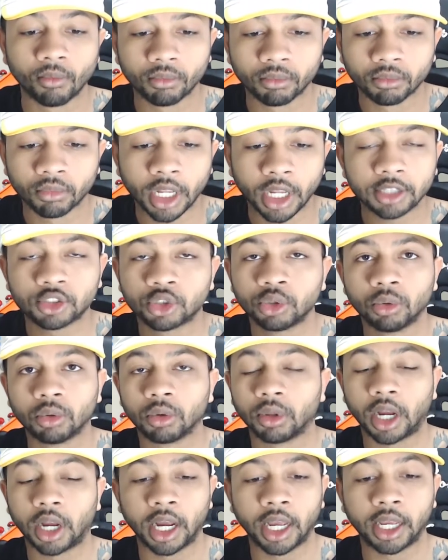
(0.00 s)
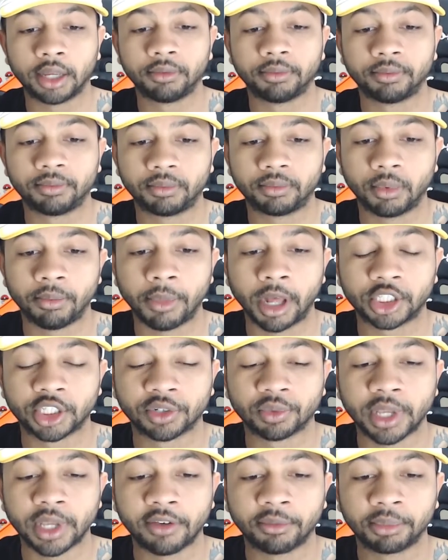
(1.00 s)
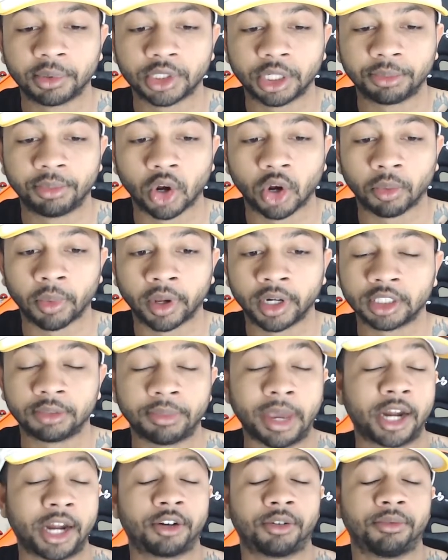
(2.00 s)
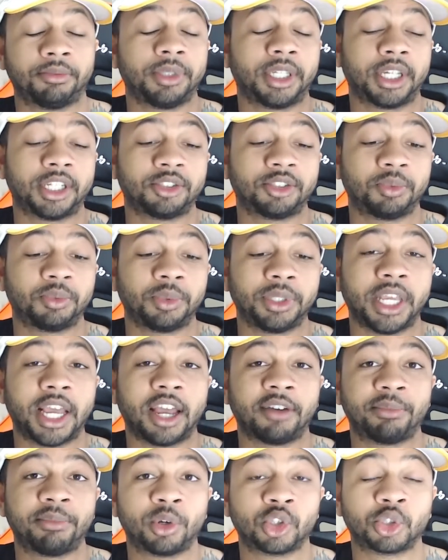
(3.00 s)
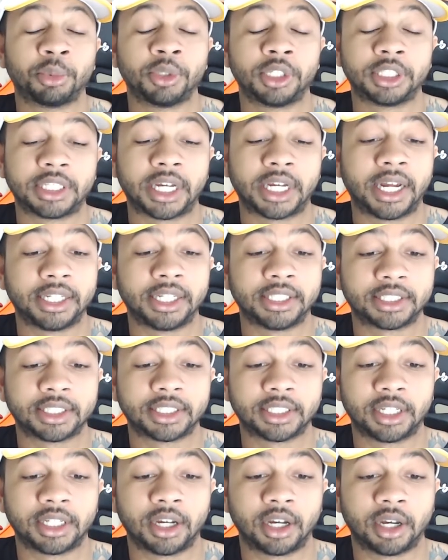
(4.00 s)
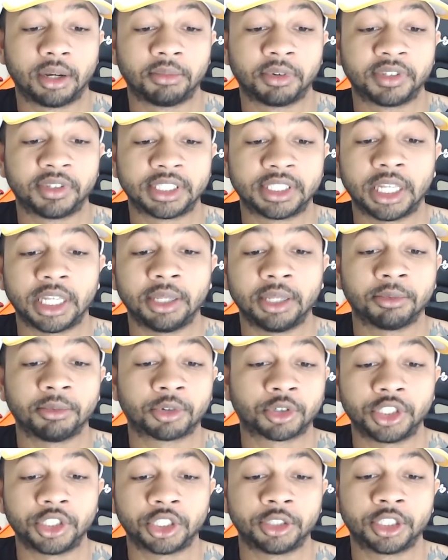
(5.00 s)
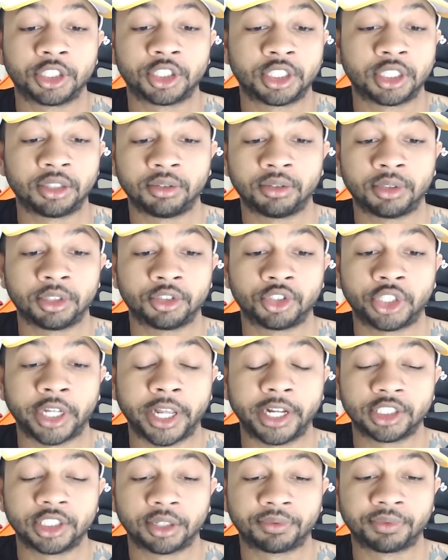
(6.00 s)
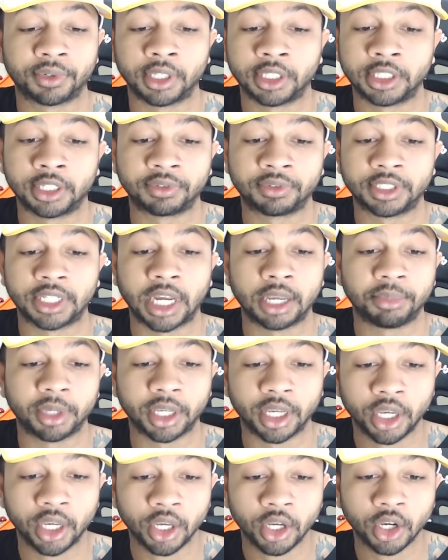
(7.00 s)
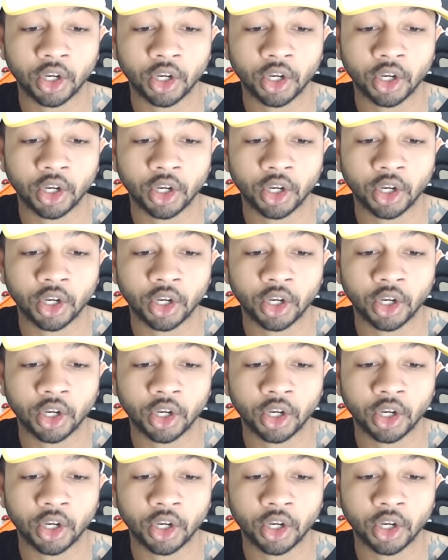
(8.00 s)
That's cool. I'm not sure if we have a Blue Jay Pokemon. Doesn't matter because we have multiple designs of the same creature, just changed differently, different typing.